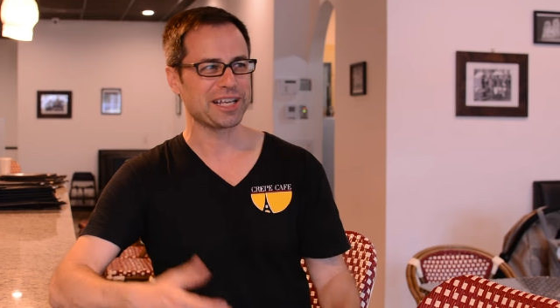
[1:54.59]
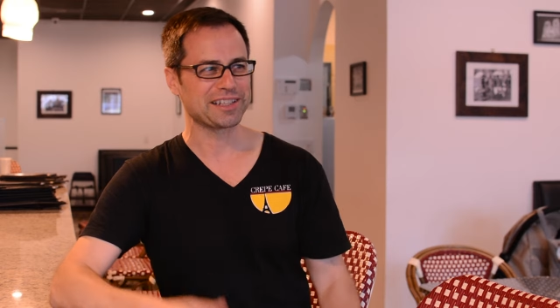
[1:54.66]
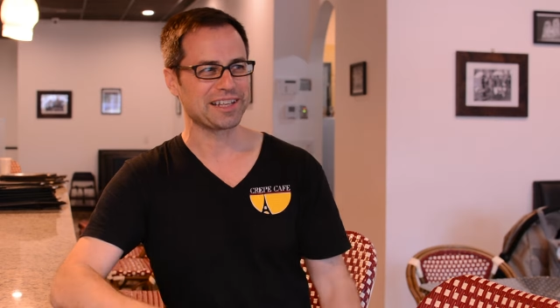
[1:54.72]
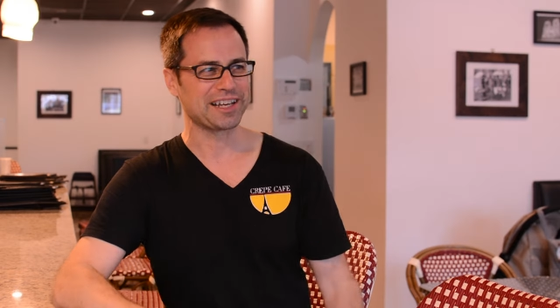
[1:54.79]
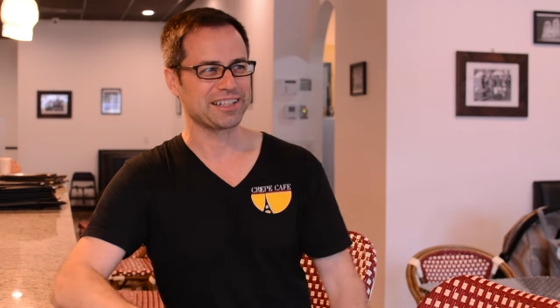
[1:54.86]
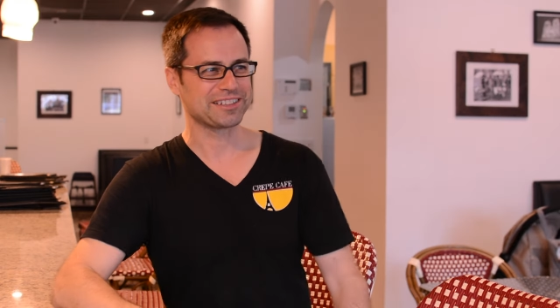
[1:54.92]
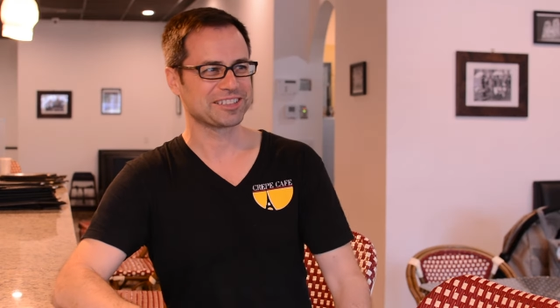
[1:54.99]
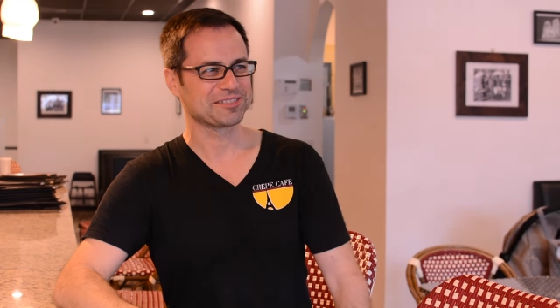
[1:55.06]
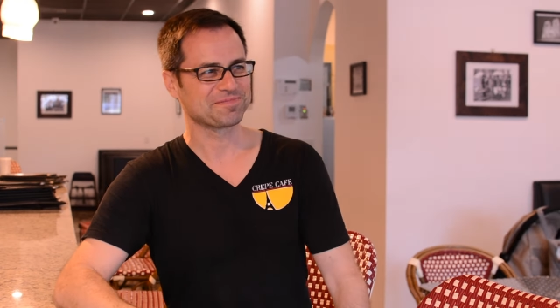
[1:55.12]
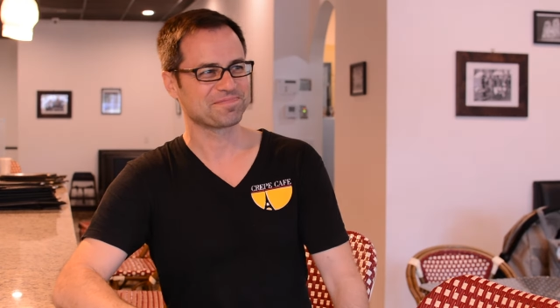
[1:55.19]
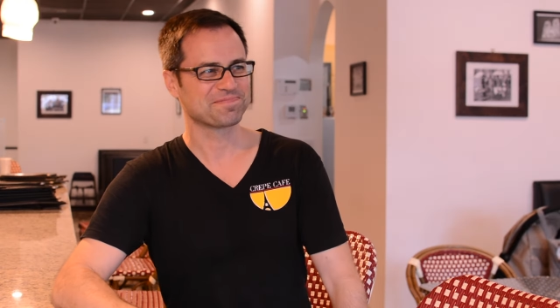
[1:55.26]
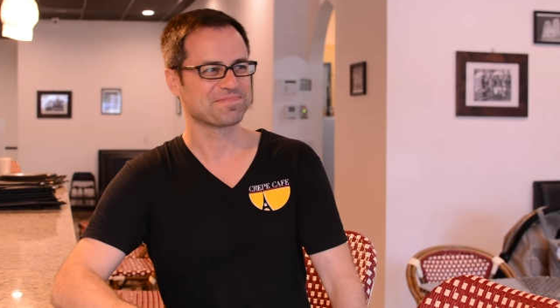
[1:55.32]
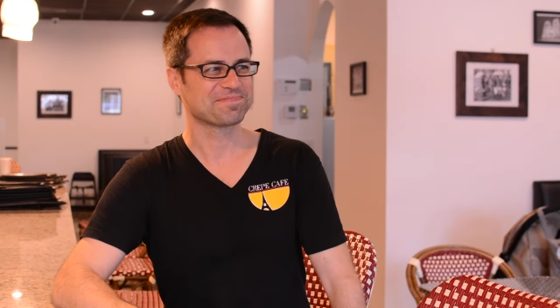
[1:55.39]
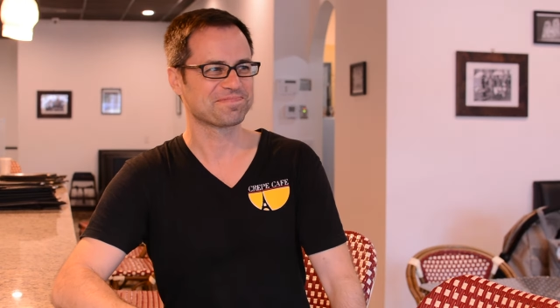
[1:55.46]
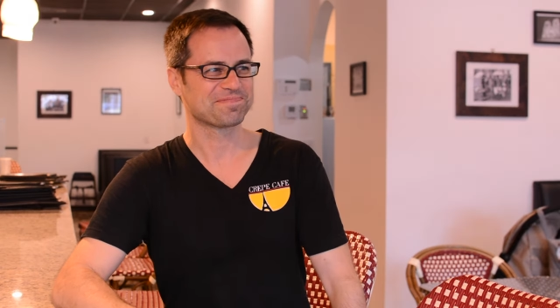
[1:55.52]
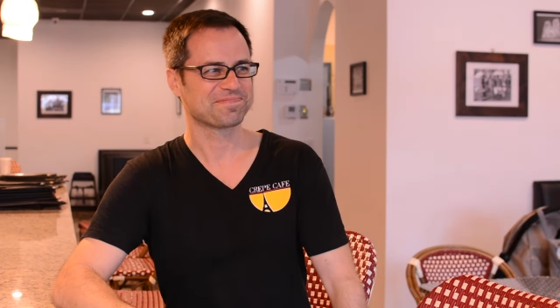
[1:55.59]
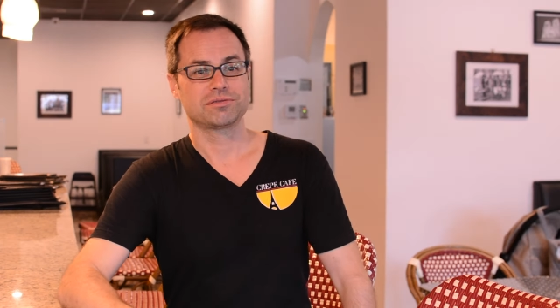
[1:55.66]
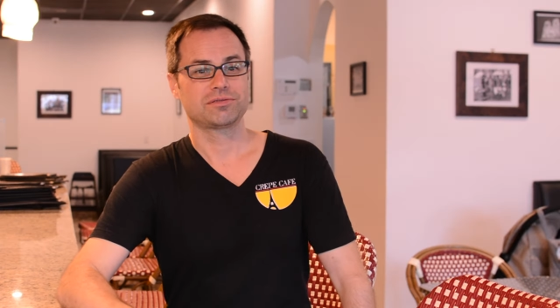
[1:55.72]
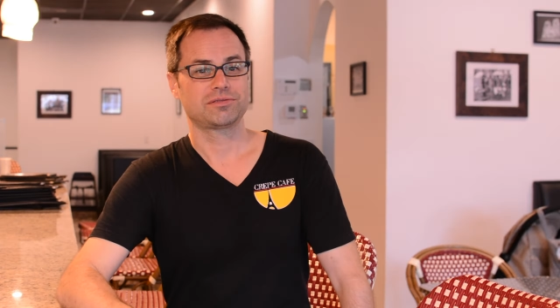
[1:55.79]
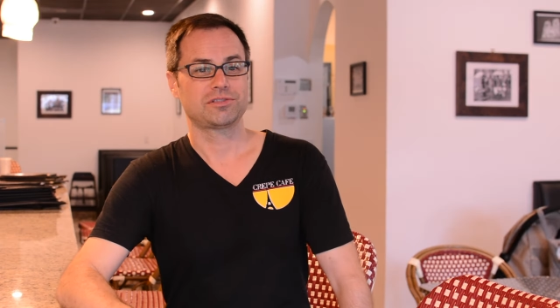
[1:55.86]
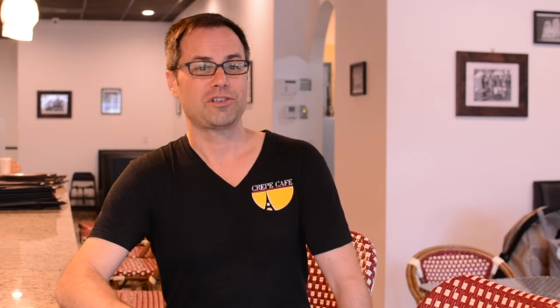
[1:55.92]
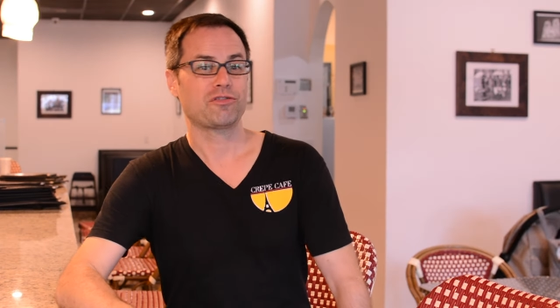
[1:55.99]
like that.
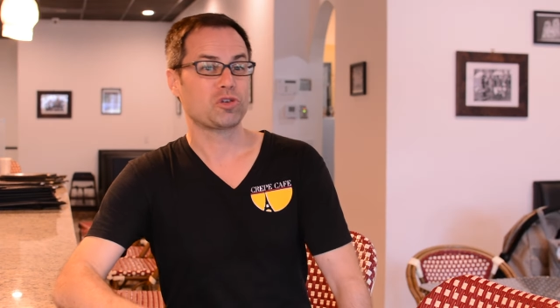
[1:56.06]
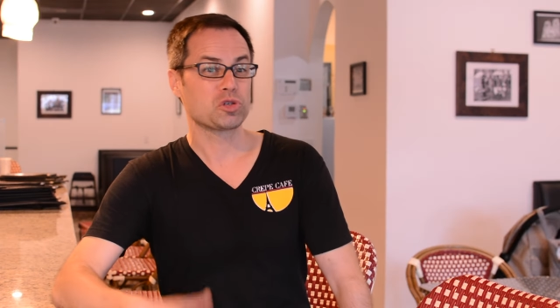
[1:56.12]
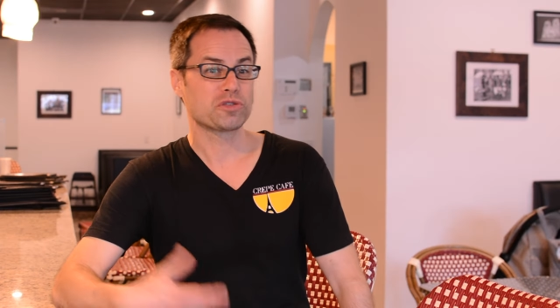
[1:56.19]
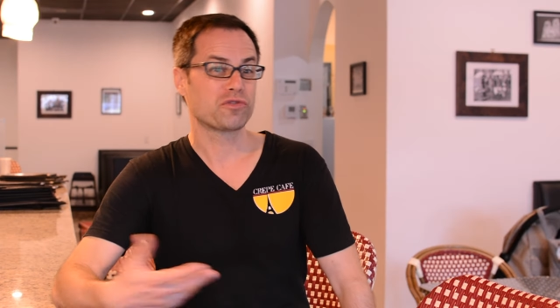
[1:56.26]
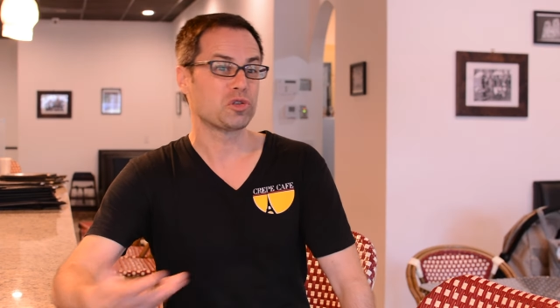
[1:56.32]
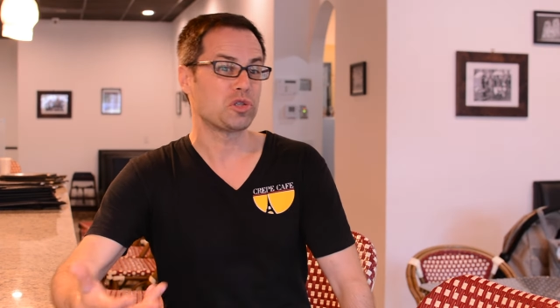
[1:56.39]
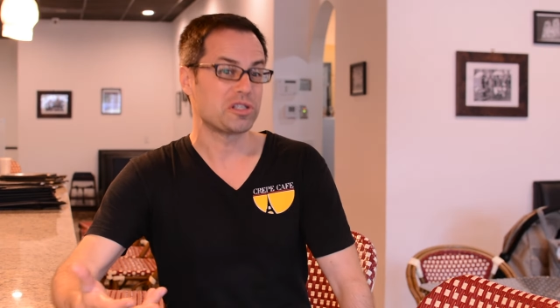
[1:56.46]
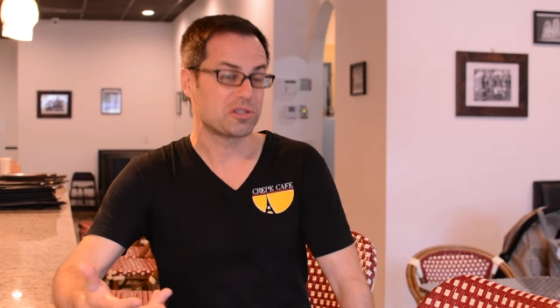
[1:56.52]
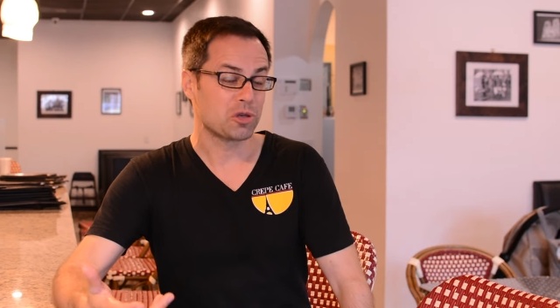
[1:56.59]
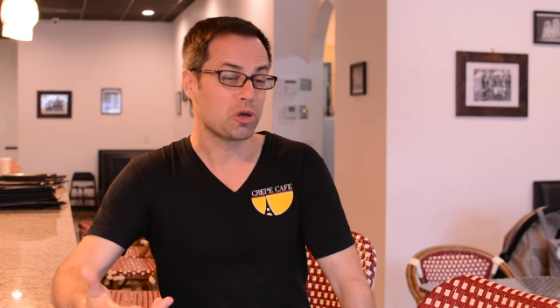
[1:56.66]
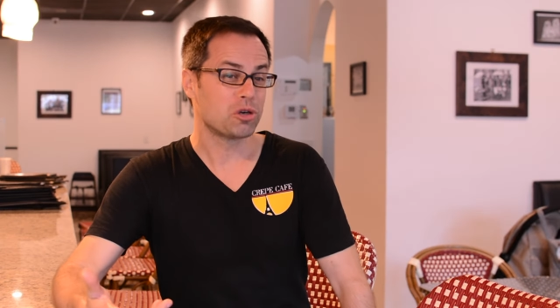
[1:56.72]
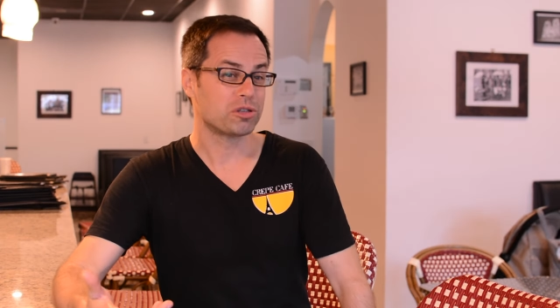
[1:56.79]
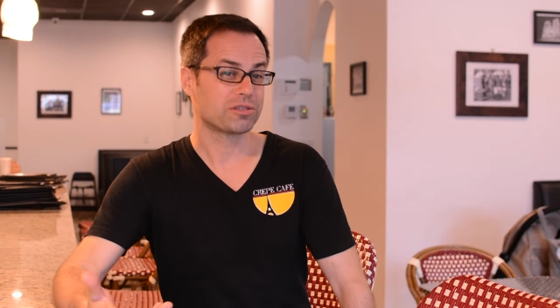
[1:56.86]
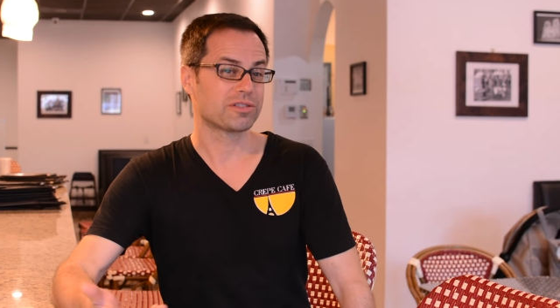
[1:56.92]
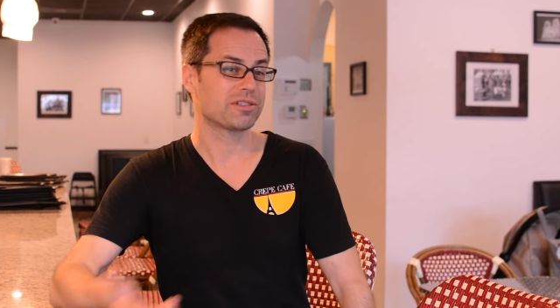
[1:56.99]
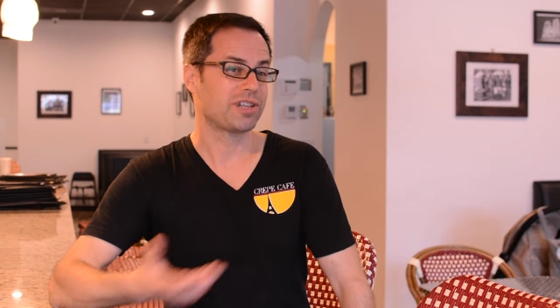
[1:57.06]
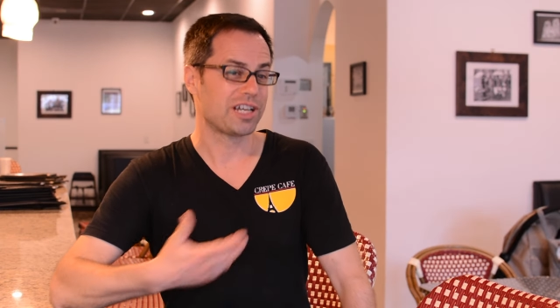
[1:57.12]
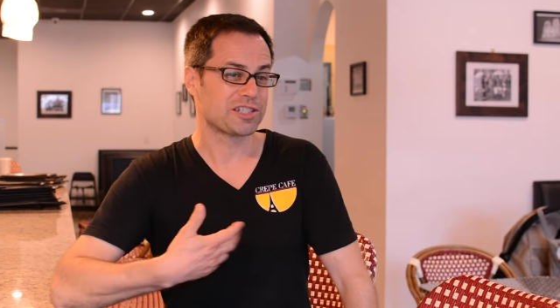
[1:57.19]
Of course, for dessert,